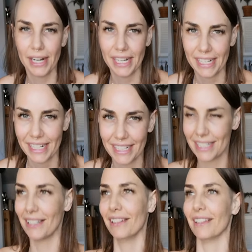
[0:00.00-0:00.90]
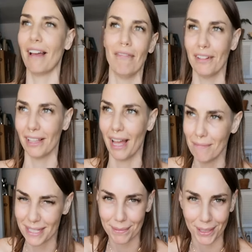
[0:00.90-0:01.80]
doing to level
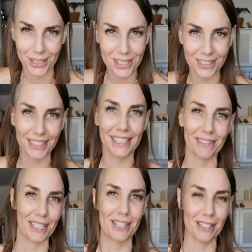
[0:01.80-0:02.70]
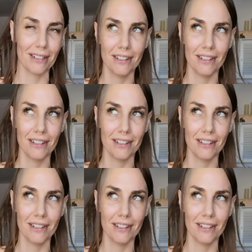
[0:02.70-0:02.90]
up spiritually, which